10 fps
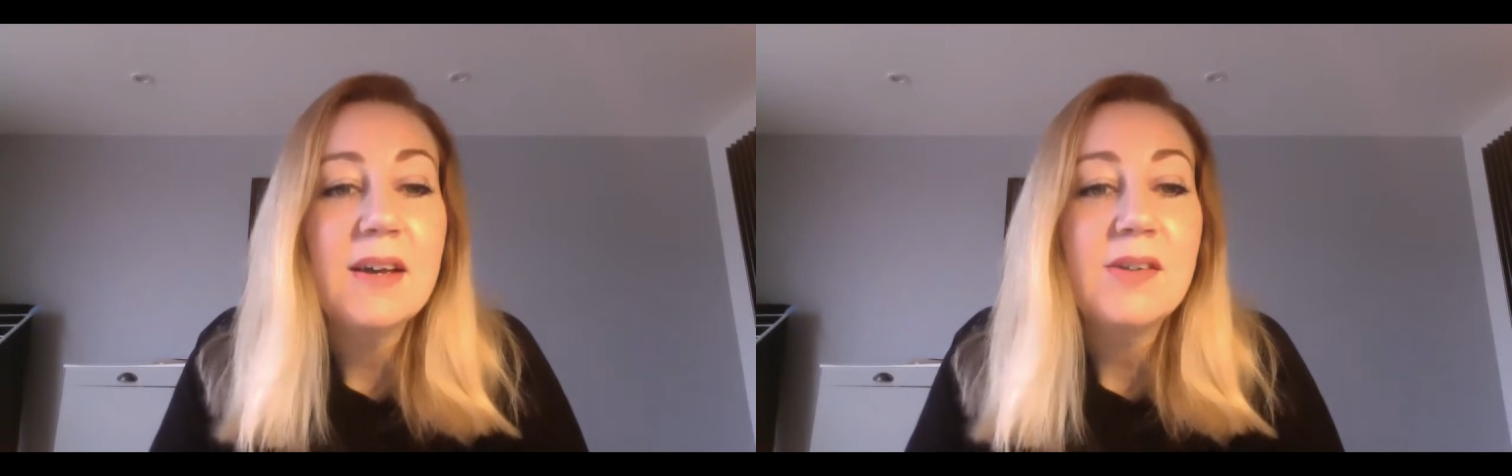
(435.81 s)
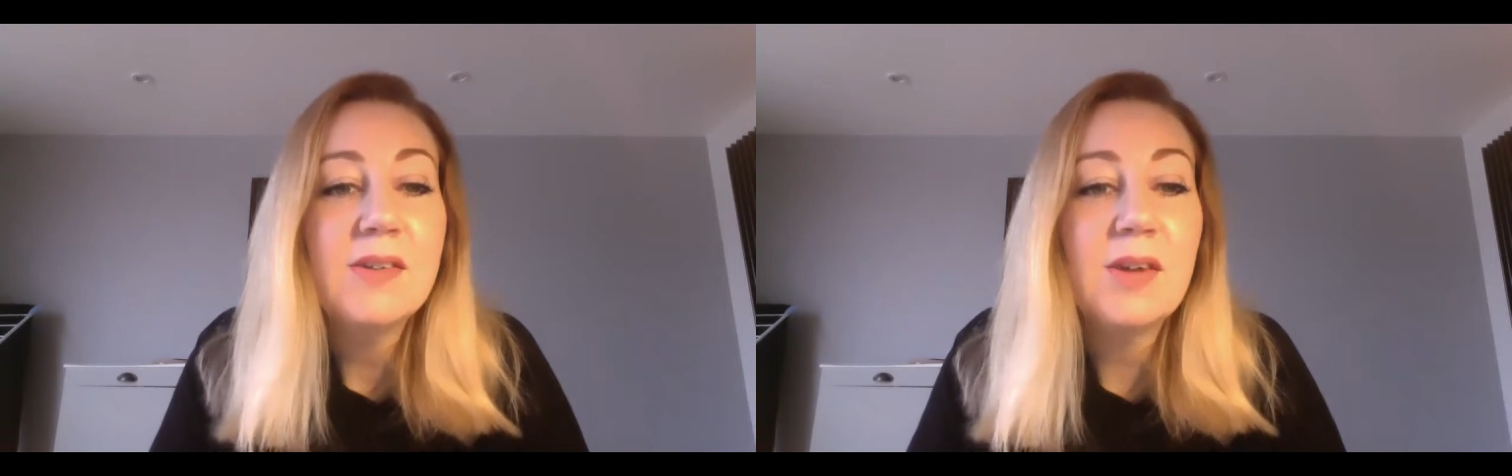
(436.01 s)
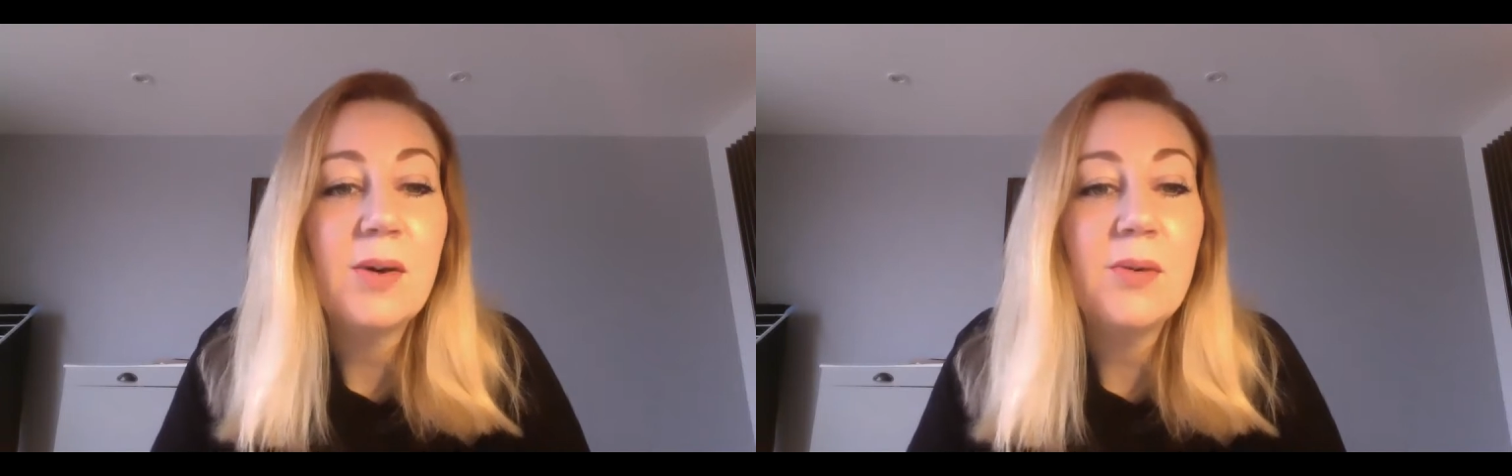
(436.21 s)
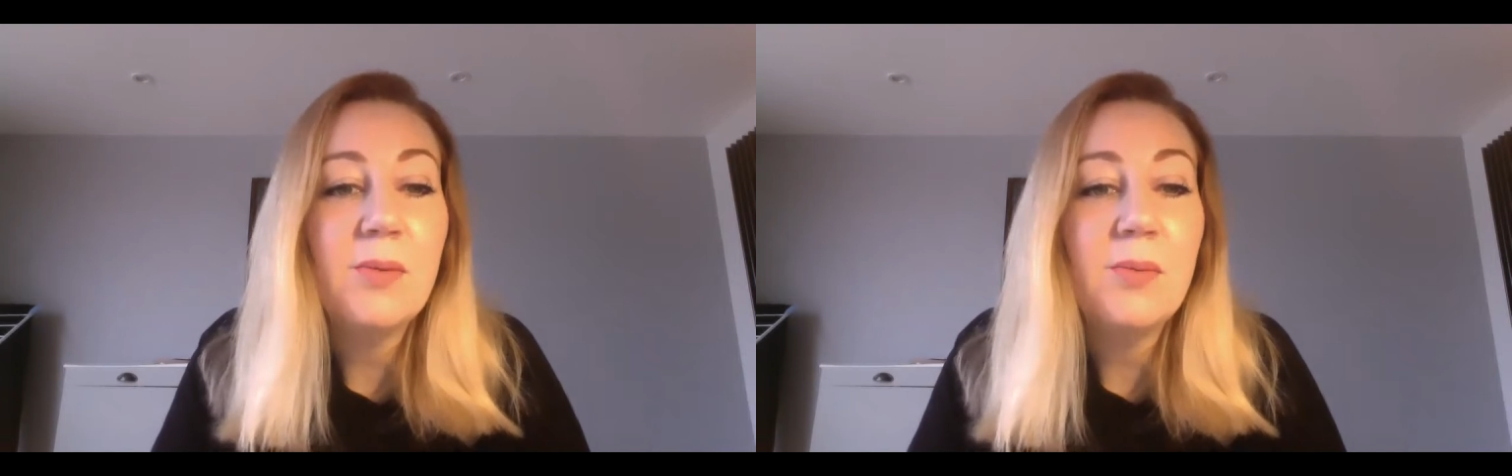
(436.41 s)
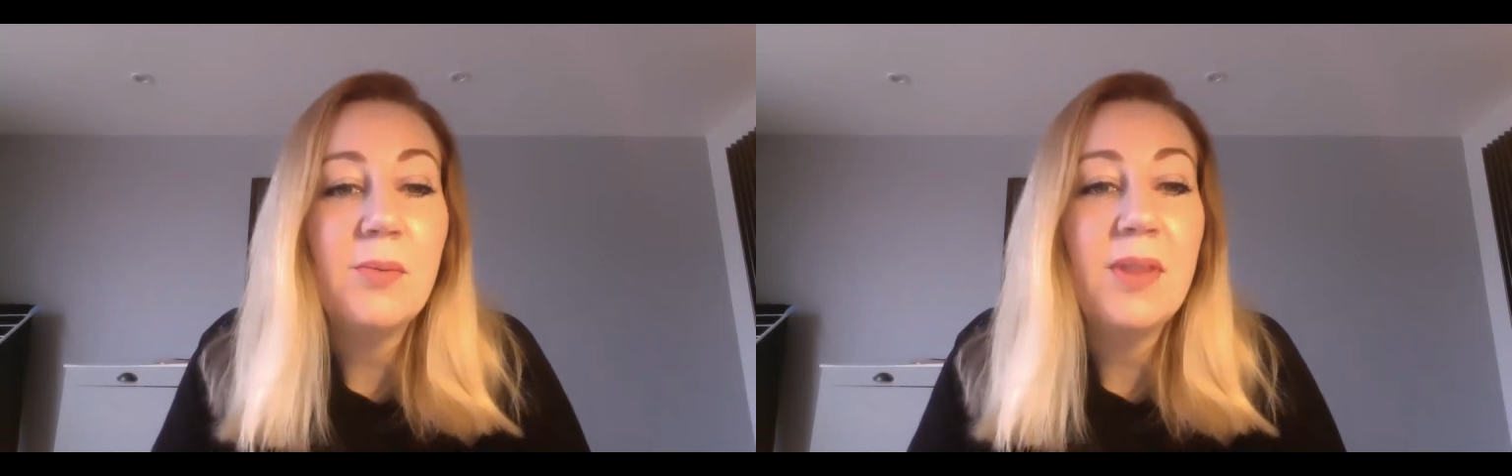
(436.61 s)
So
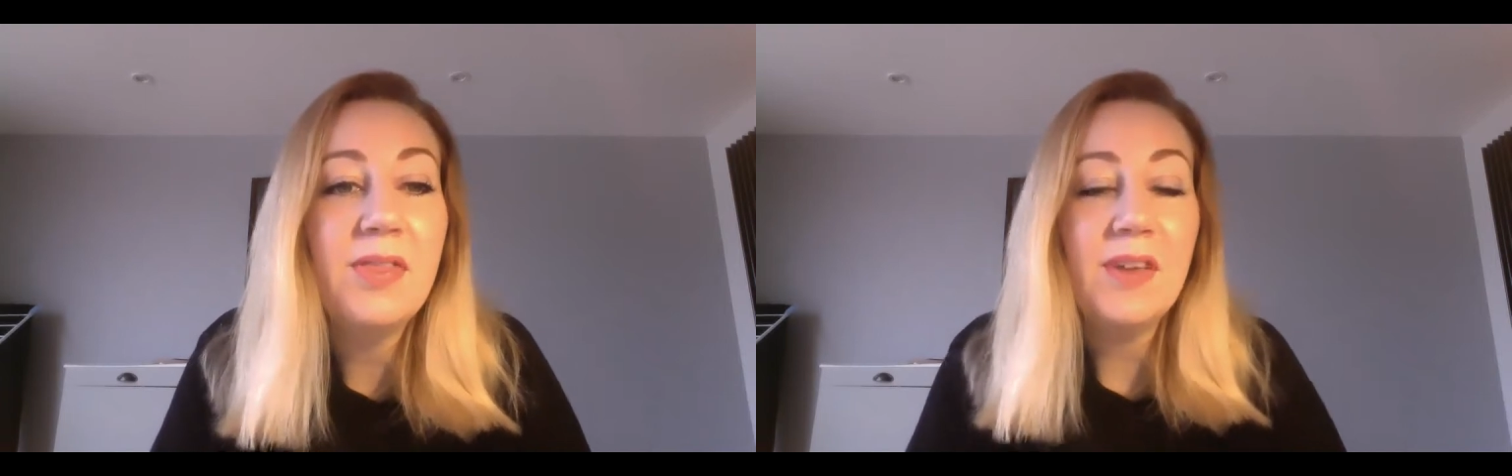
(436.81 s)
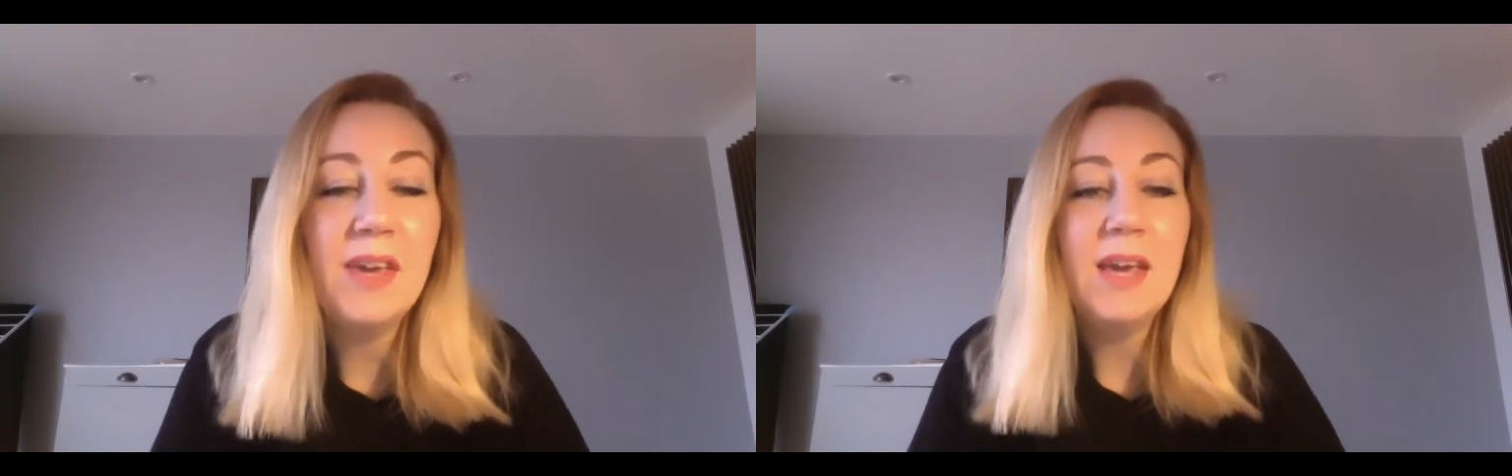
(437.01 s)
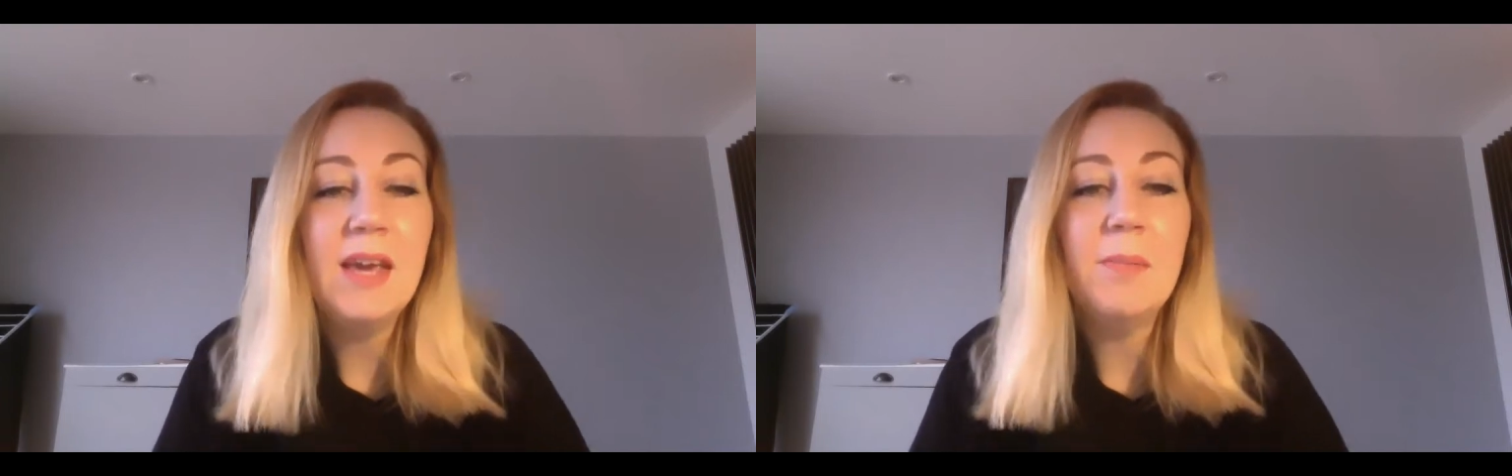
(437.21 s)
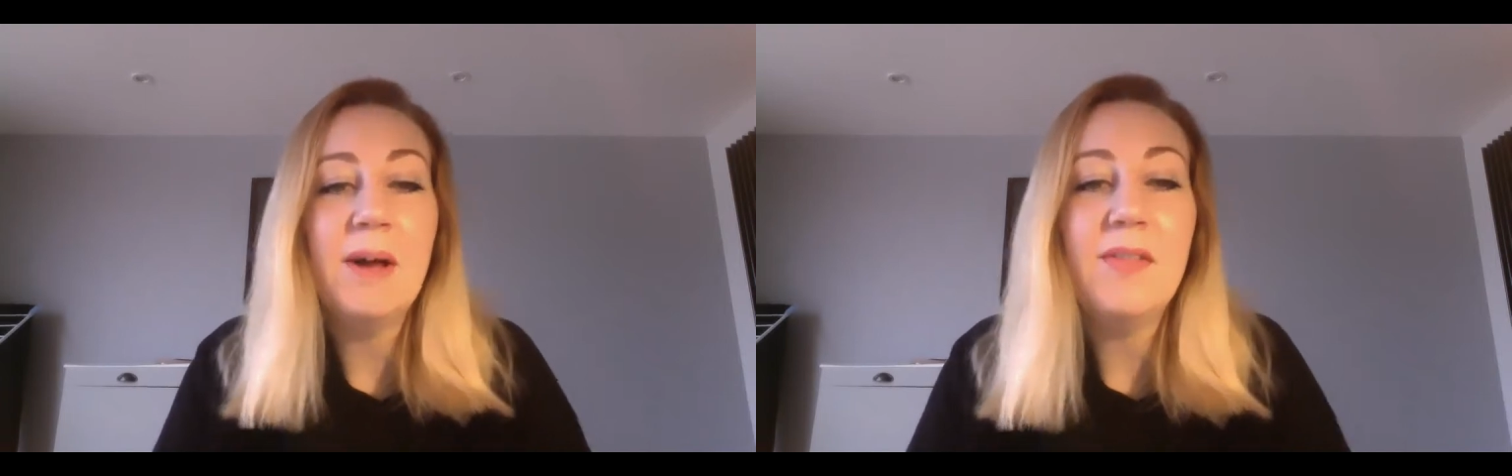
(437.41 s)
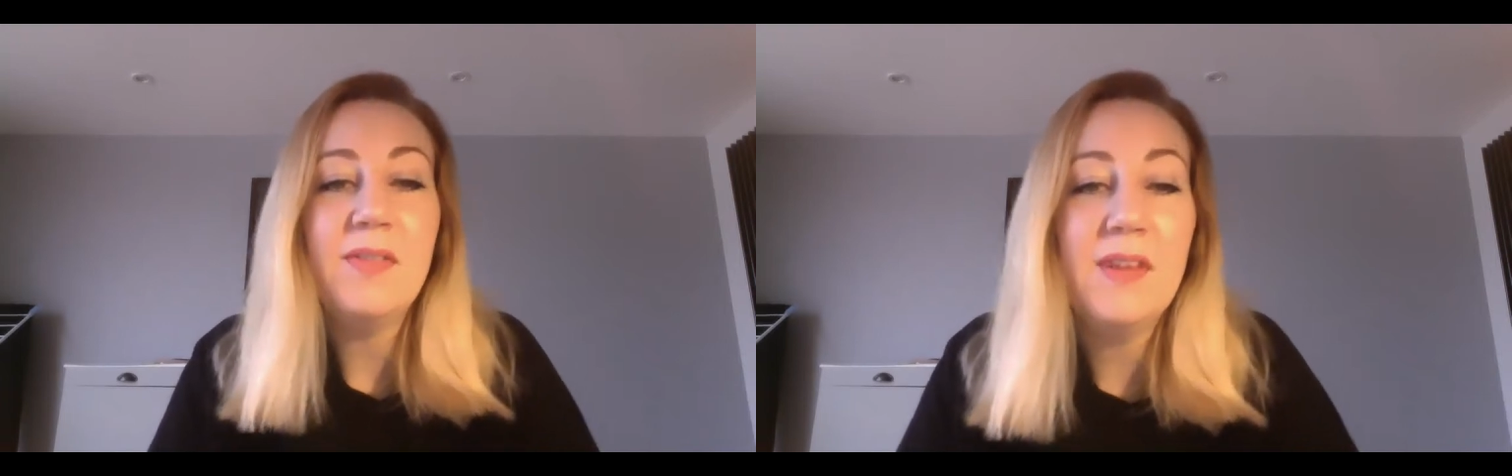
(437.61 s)
when thinking
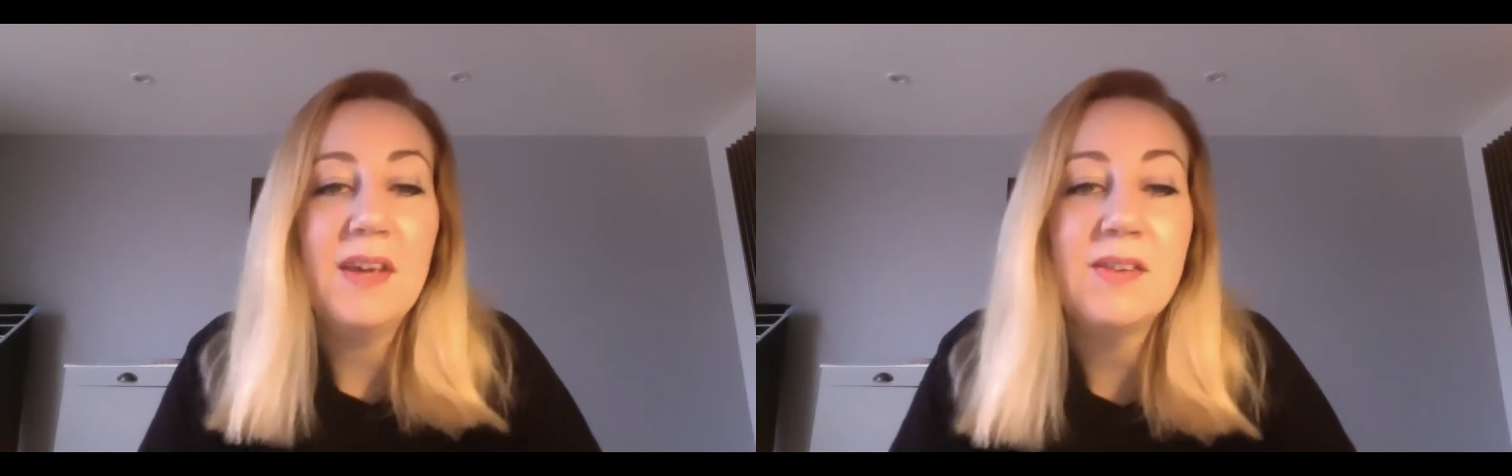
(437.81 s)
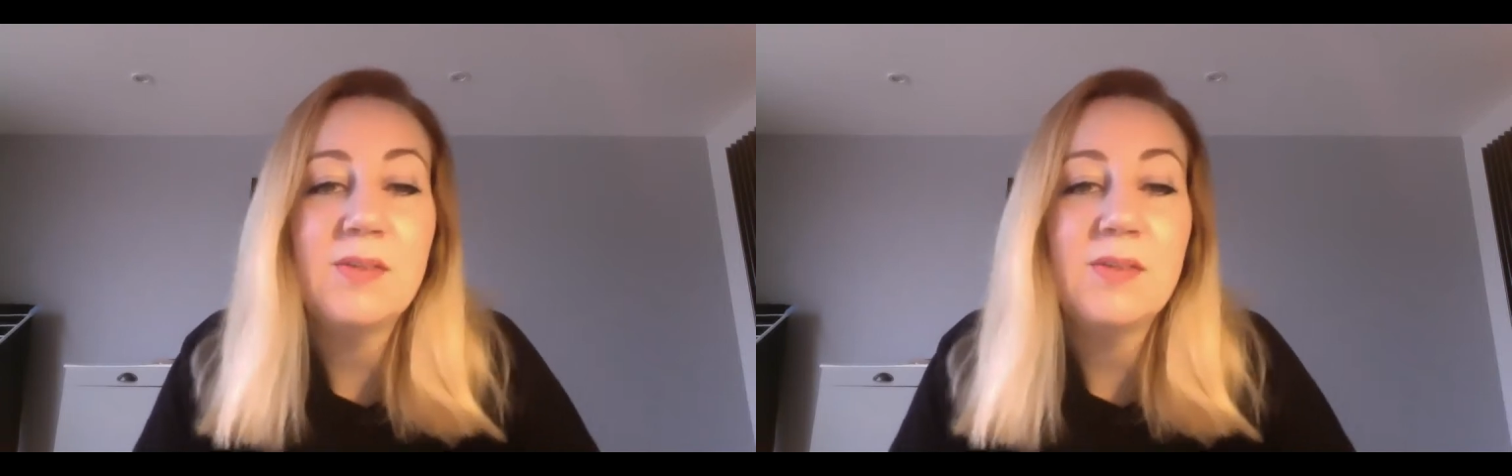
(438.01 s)
about this,